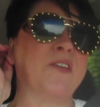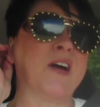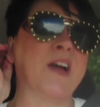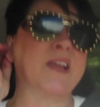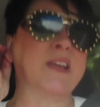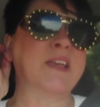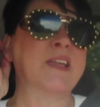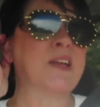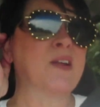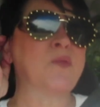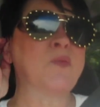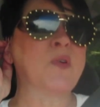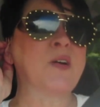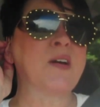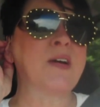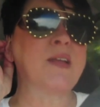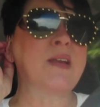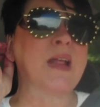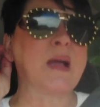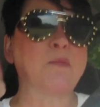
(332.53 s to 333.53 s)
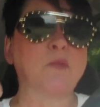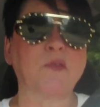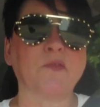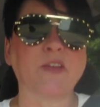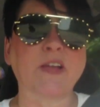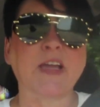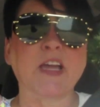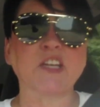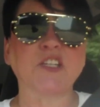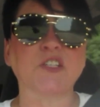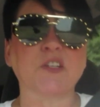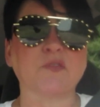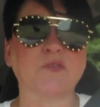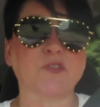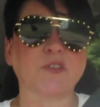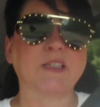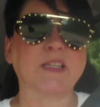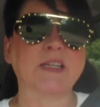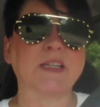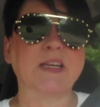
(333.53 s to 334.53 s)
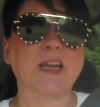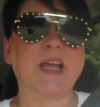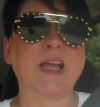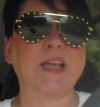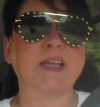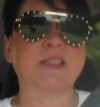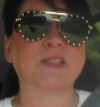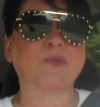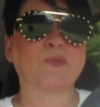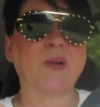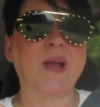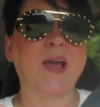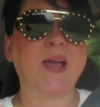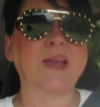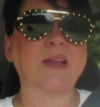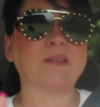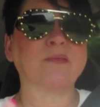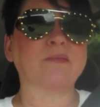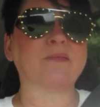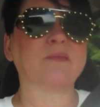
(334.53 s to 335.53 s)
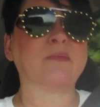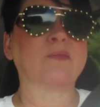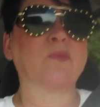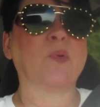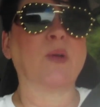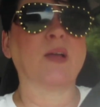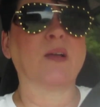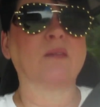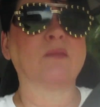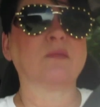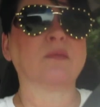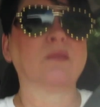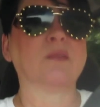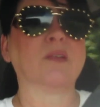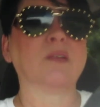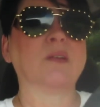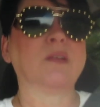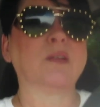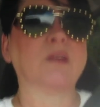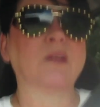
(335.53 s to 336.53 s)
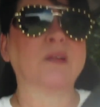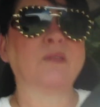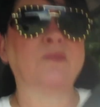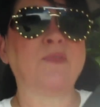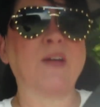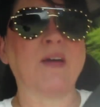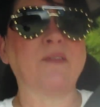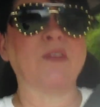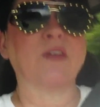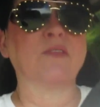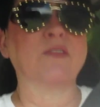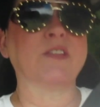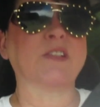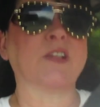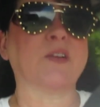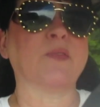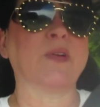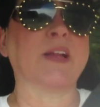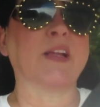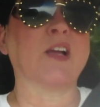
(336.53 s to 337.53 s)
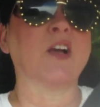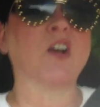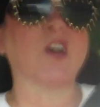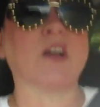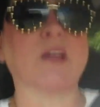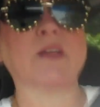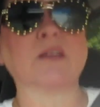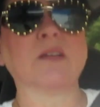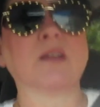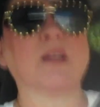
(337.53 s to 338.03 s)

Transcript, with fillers: thought, you know what, I'm on vacation for 10 days, right? Well, five of it's already gone.